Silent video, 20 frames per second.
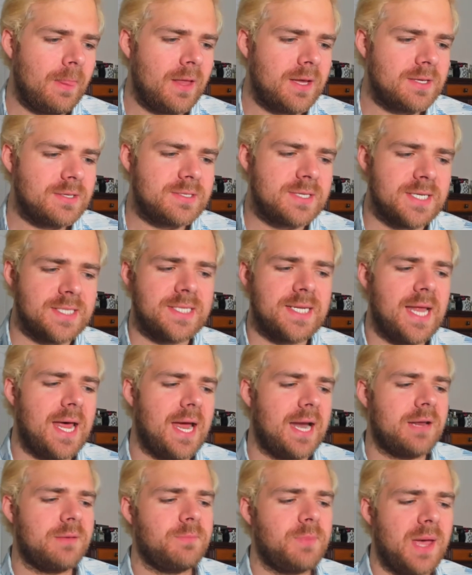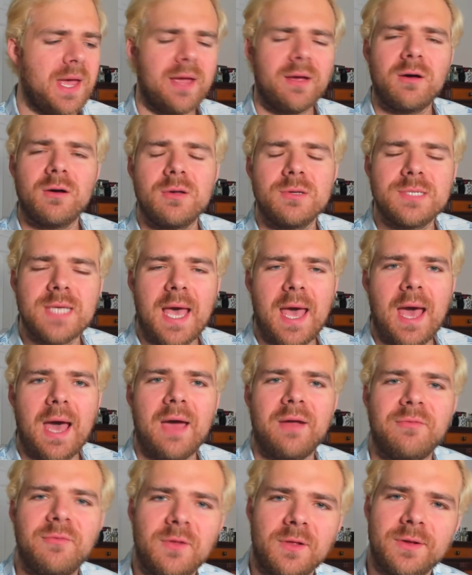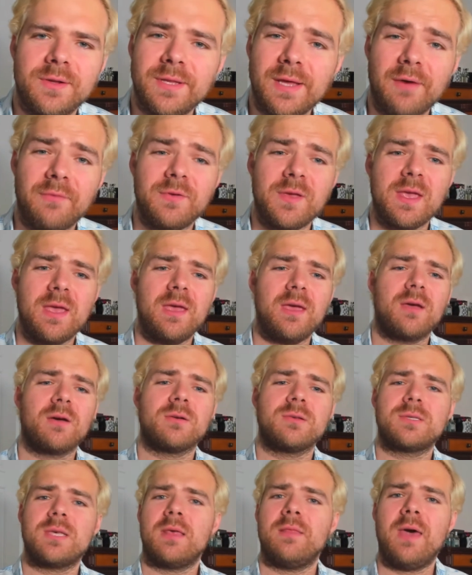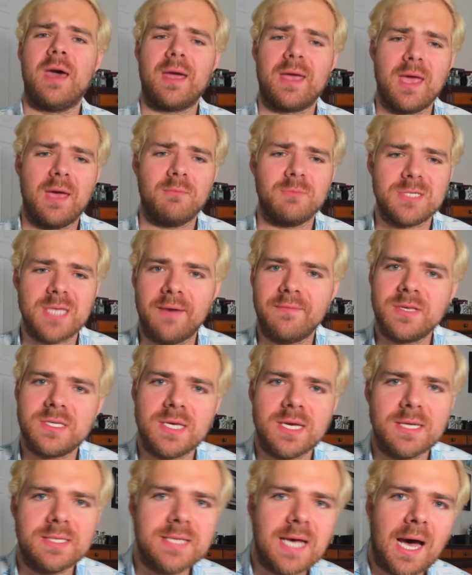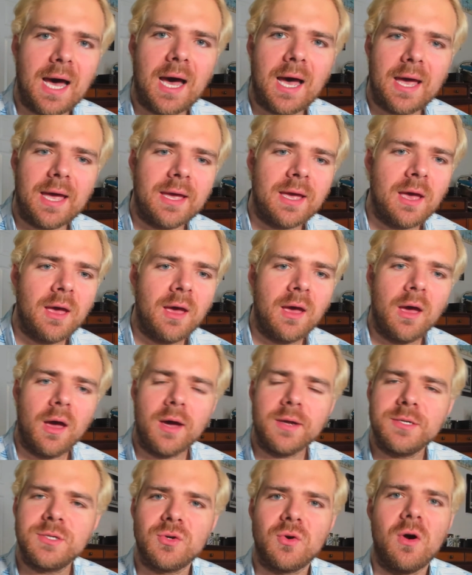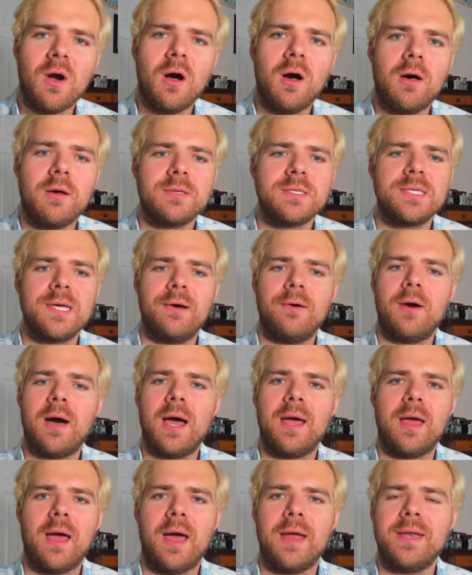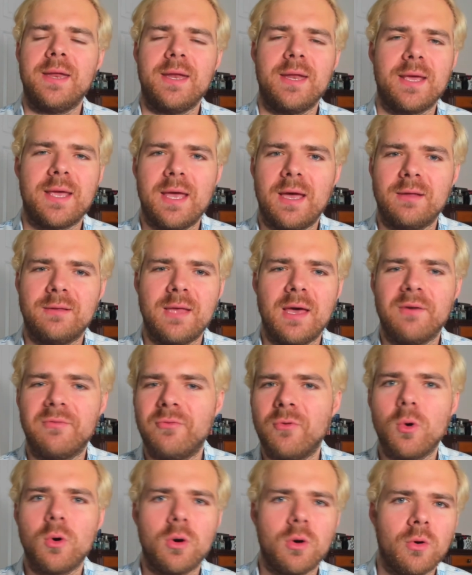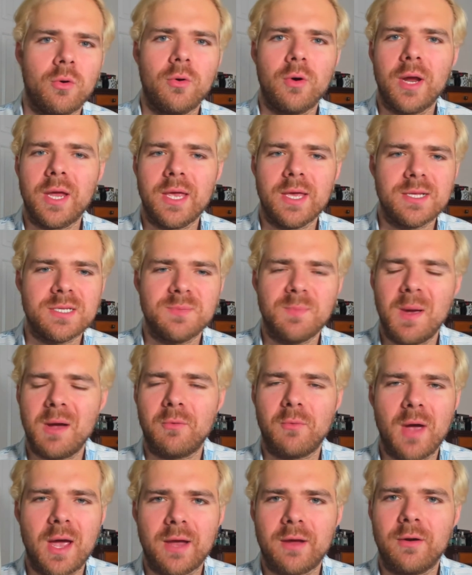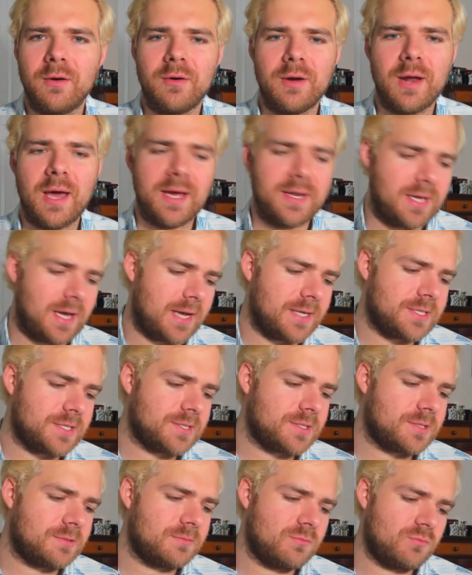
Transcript: Cincinnati Bengals at Philadelphia Eagles. That game was obviously a tie, a draw. So I didn't count that for or against my record. I just